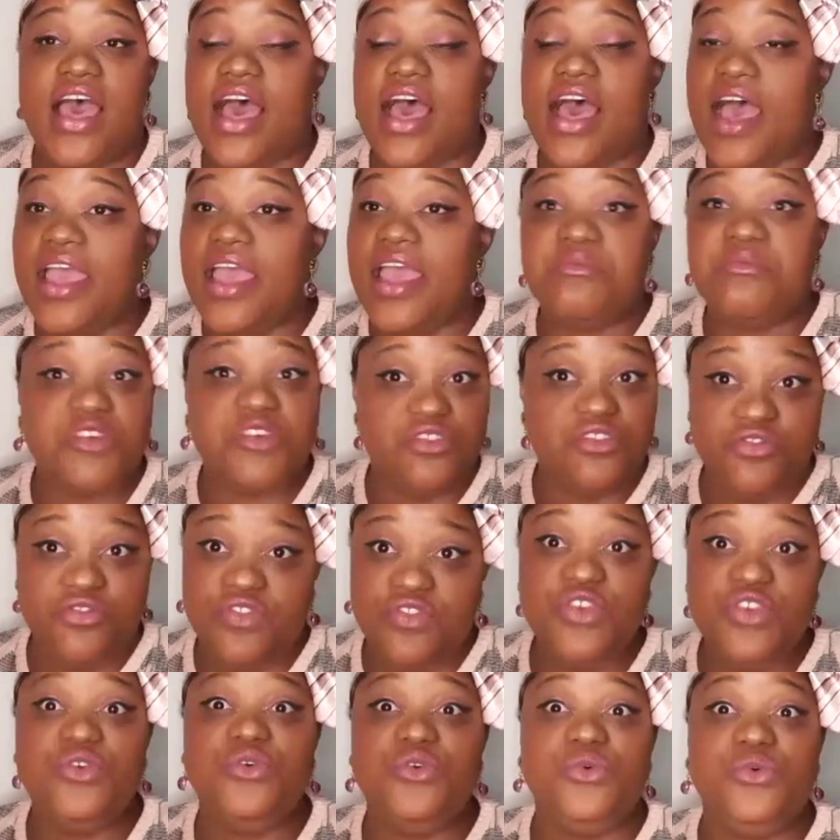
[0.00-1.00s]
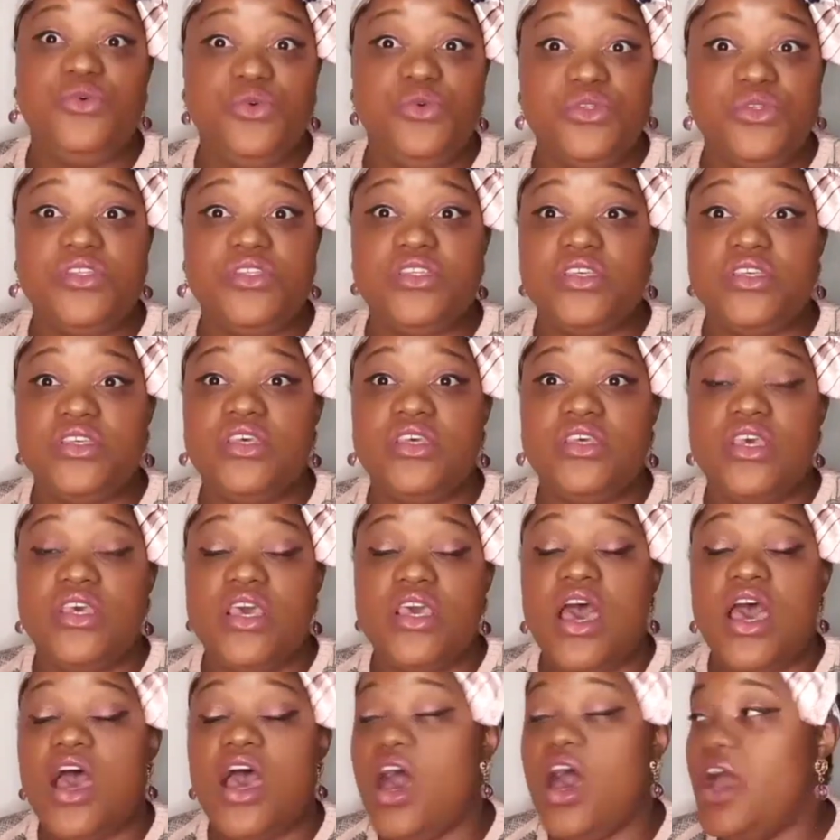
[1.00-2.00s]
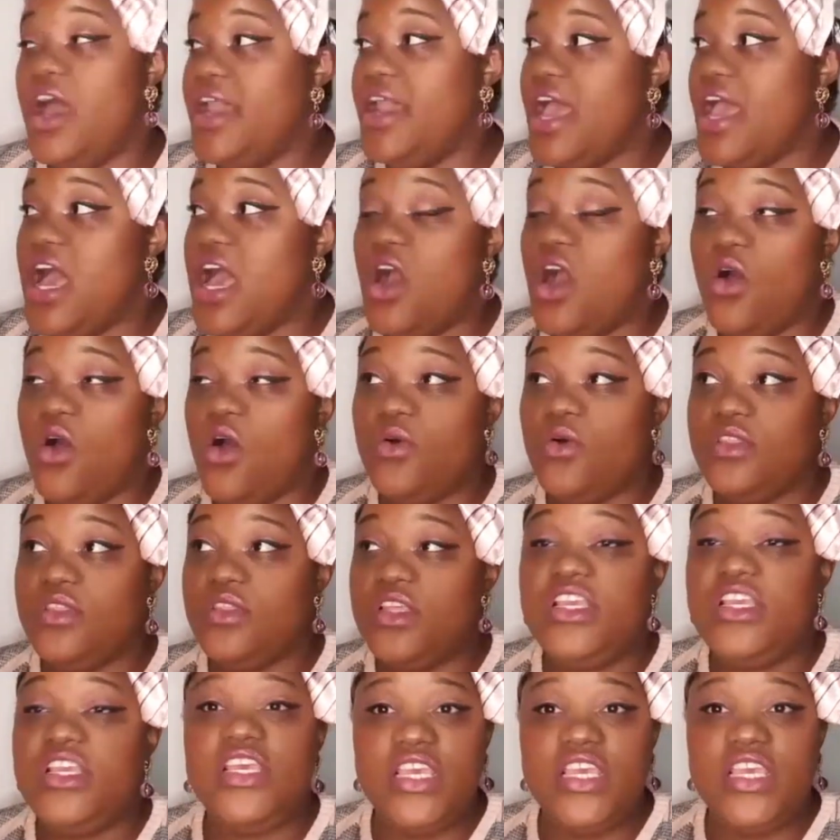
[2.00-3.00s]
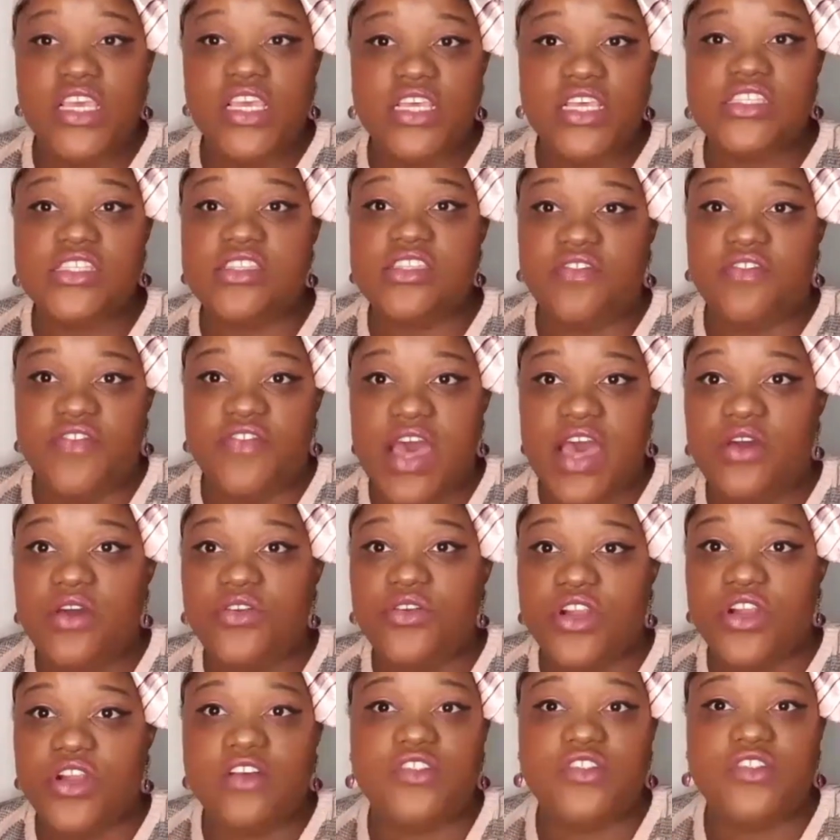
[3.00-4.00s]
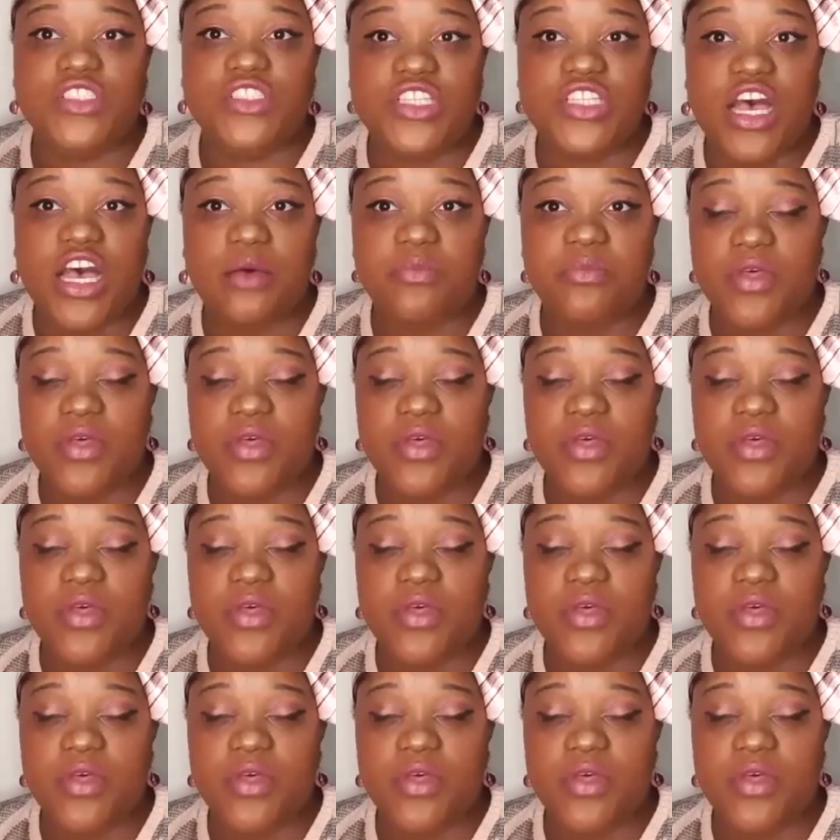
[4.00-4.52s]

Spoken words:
I'm confused on how he is the founder of Stop